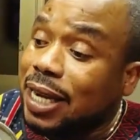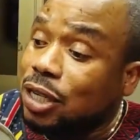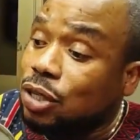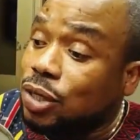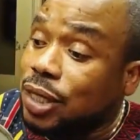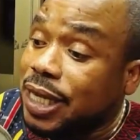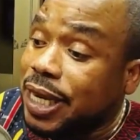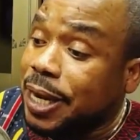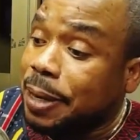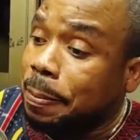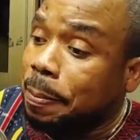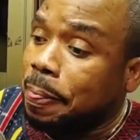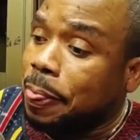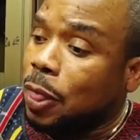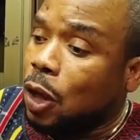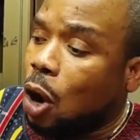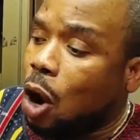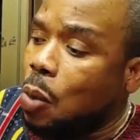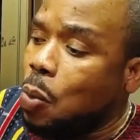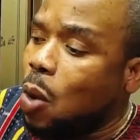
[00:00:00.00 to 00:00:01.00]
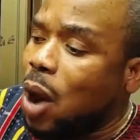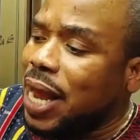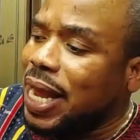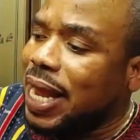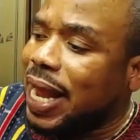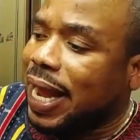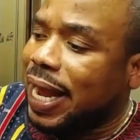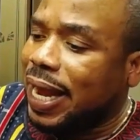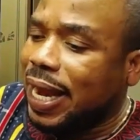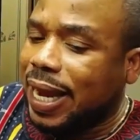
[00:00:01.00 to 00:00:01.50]
you see,
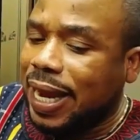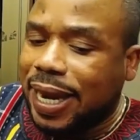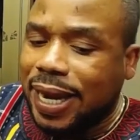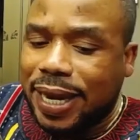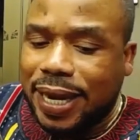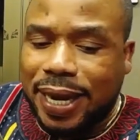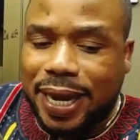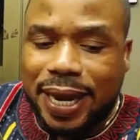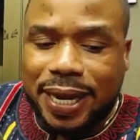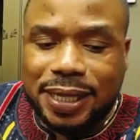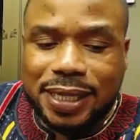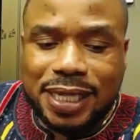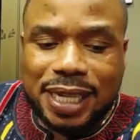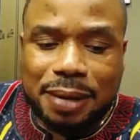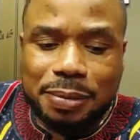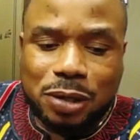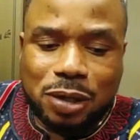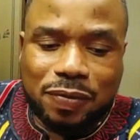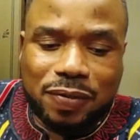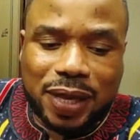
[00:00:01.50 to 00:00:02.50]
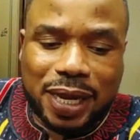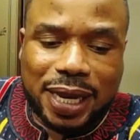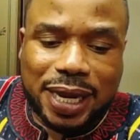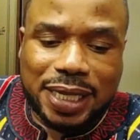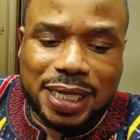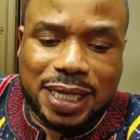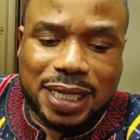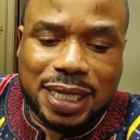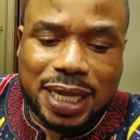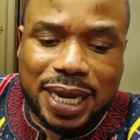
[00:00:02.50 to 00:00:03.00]
Omoye, in terms of the
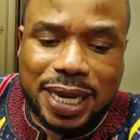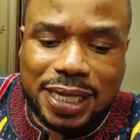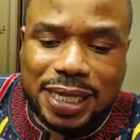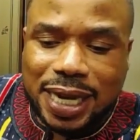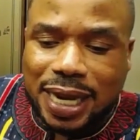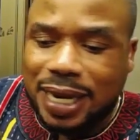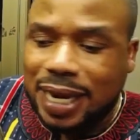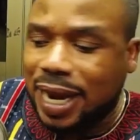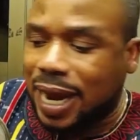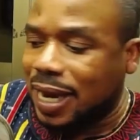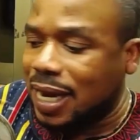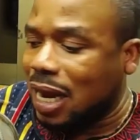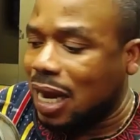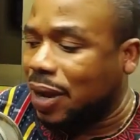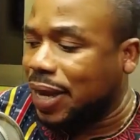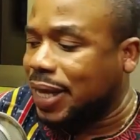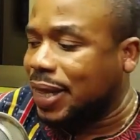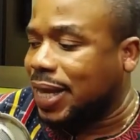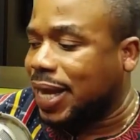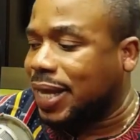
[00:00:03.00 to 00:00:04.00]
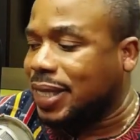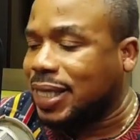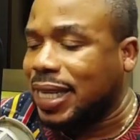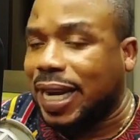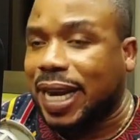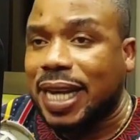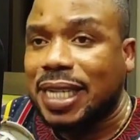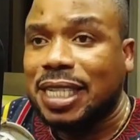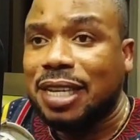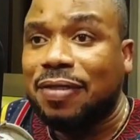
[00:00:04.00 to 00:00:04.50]
legislature, they are now in the
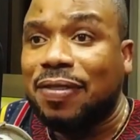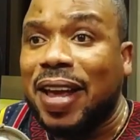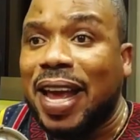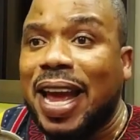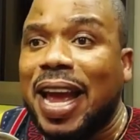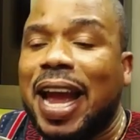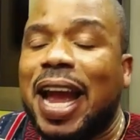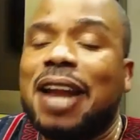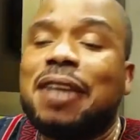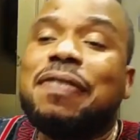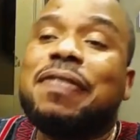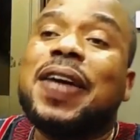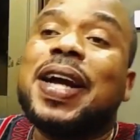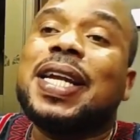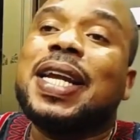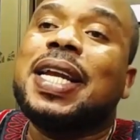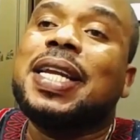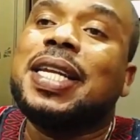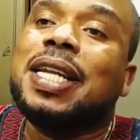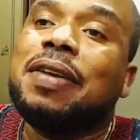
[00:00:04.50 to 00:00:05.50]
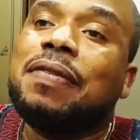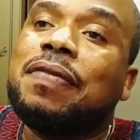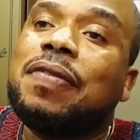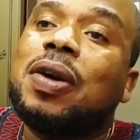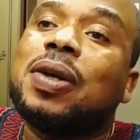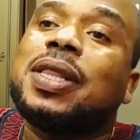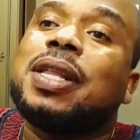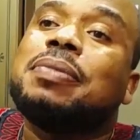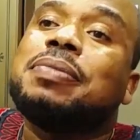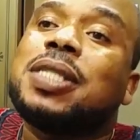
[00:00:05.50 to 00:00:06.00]
executive, and finally they
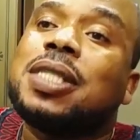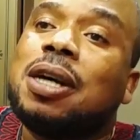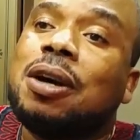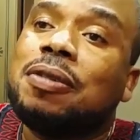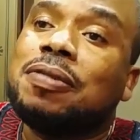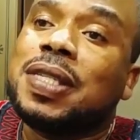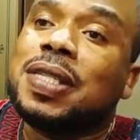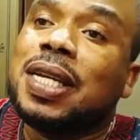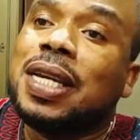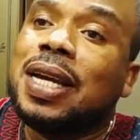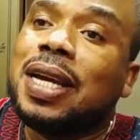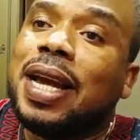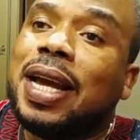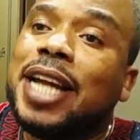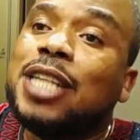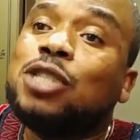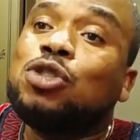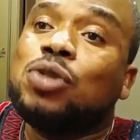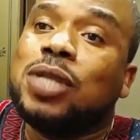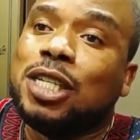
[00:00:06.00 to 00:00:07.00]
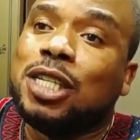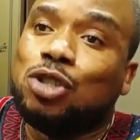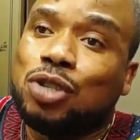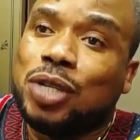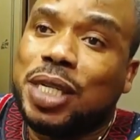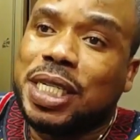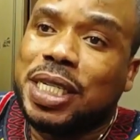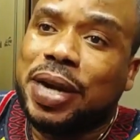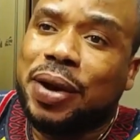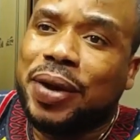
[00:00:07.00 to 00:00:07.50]
found themselves into the
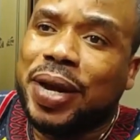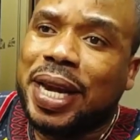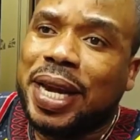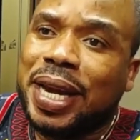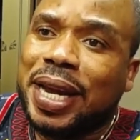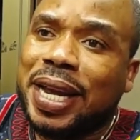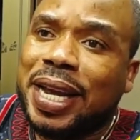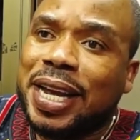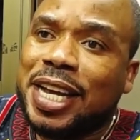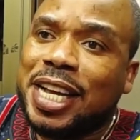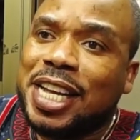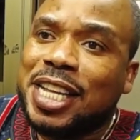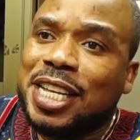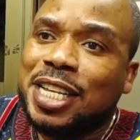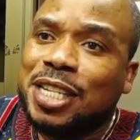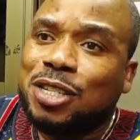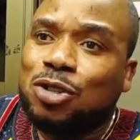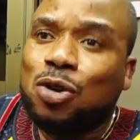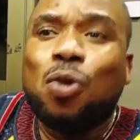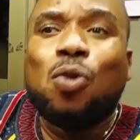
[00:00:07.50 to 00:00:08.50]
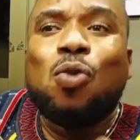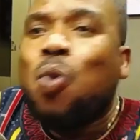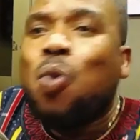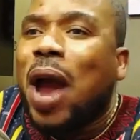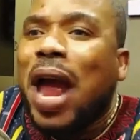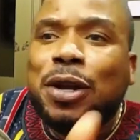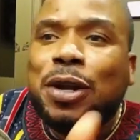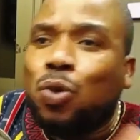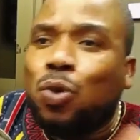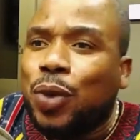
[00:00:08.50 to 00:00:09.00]
judiciary. So
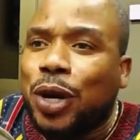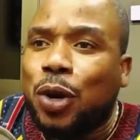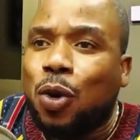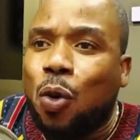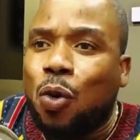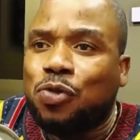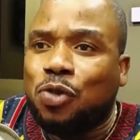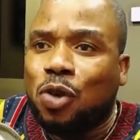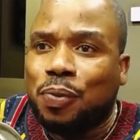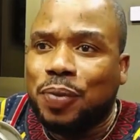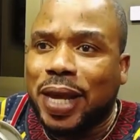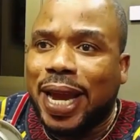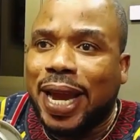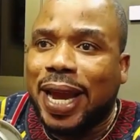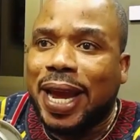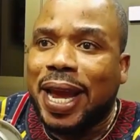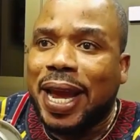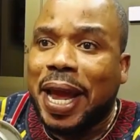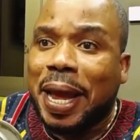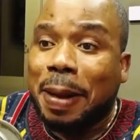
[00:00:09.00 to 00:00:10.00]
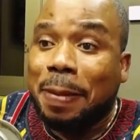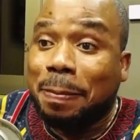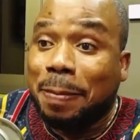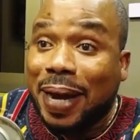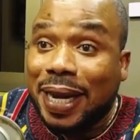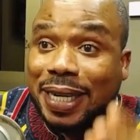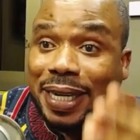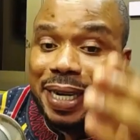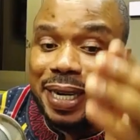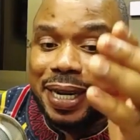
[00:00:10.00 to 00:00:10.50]
where do we go from here?
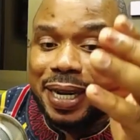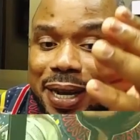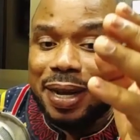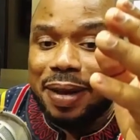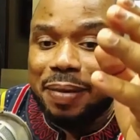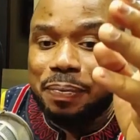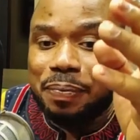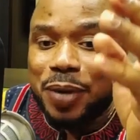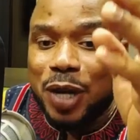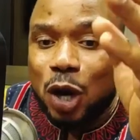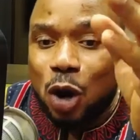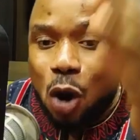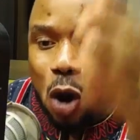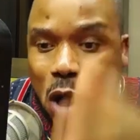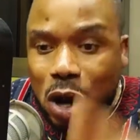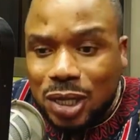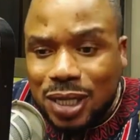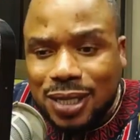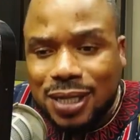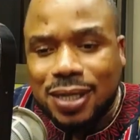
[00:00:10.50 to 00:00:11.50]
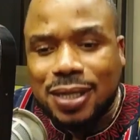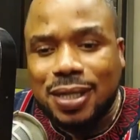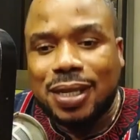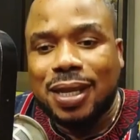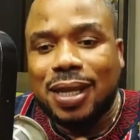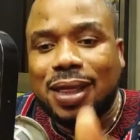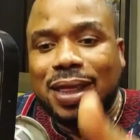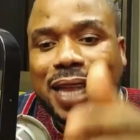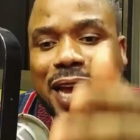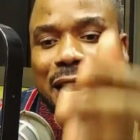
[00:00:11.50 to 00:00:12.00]
But because
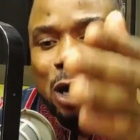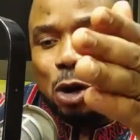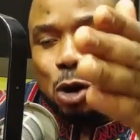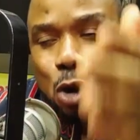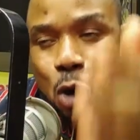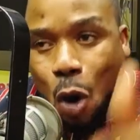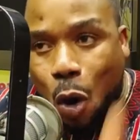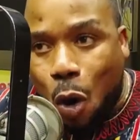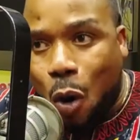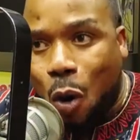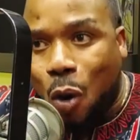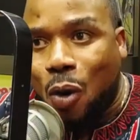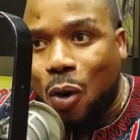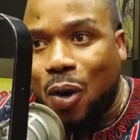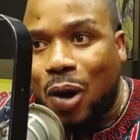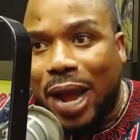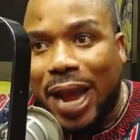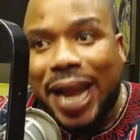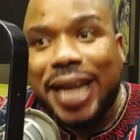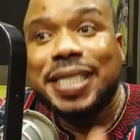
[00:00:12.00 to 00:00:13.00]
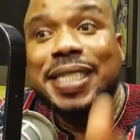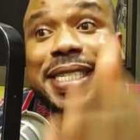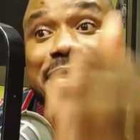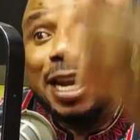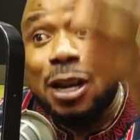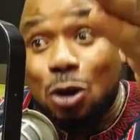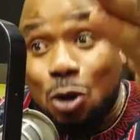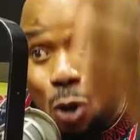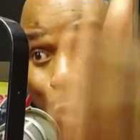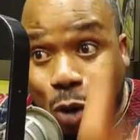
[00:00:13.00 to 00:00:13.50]
the law is the
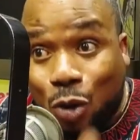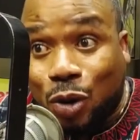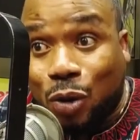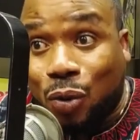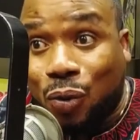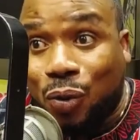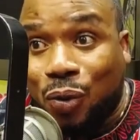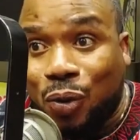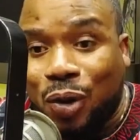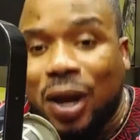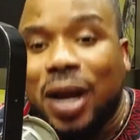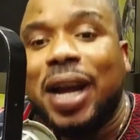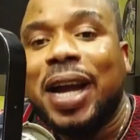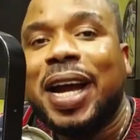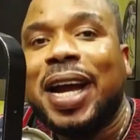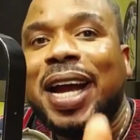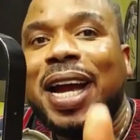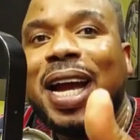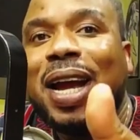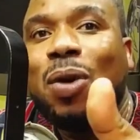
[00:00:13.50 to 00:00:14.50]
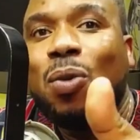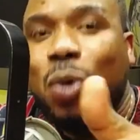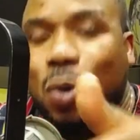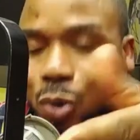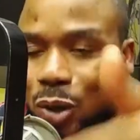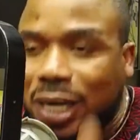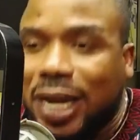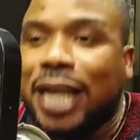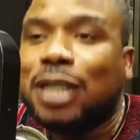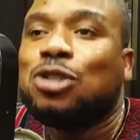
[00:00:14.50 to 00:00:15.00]
law, no, we
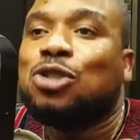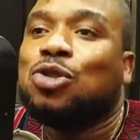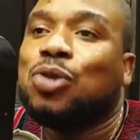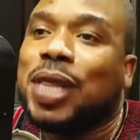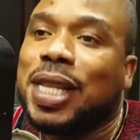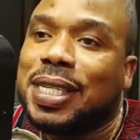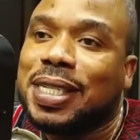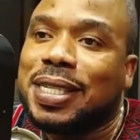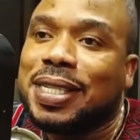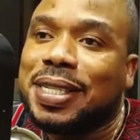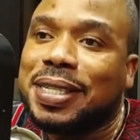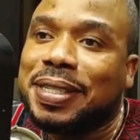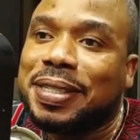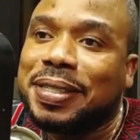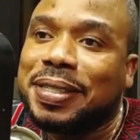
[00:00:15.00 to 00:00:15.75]
would get through this.